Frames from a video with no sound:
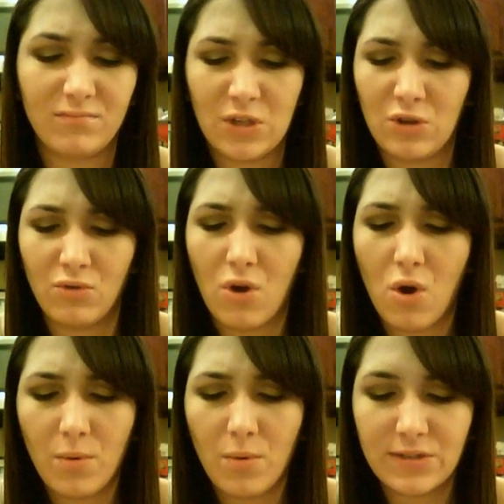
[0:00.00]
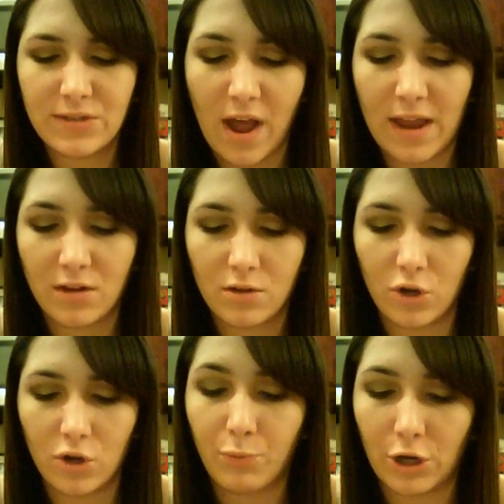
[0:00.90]
You can always find
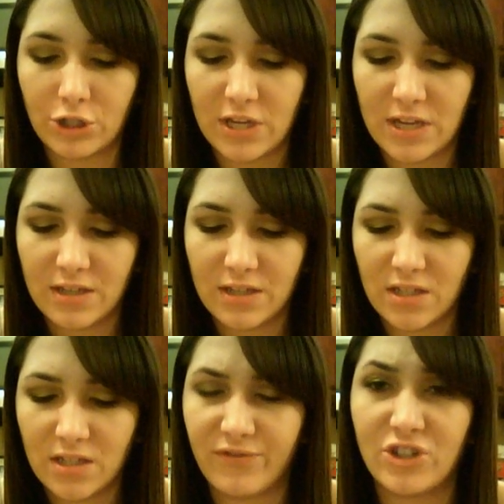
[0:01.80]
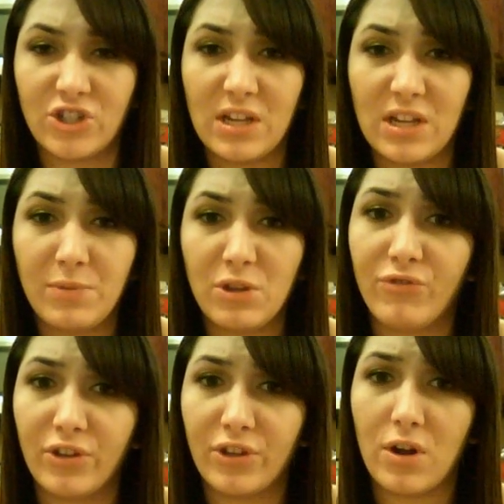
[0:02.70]
good brushes for cheap.
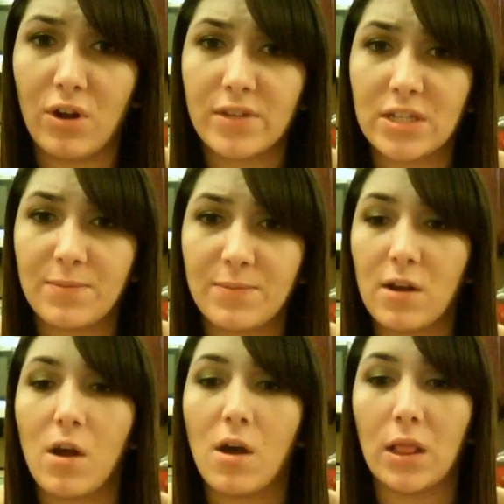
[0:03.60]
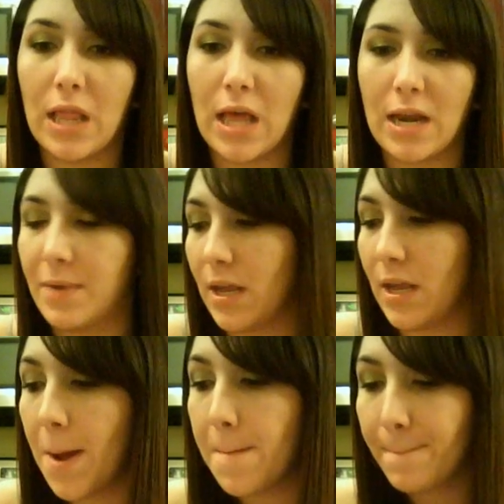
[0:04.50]
You really don't have to spend a lot of
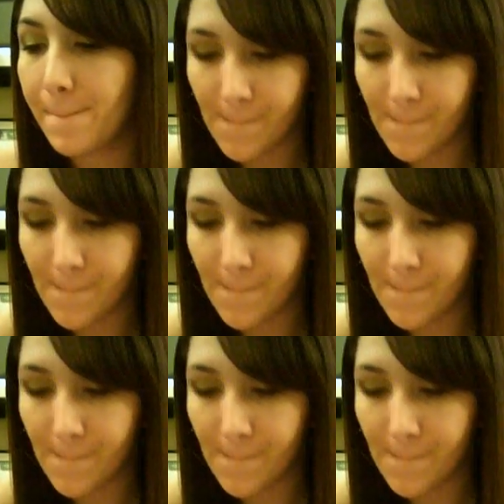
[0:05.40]
money.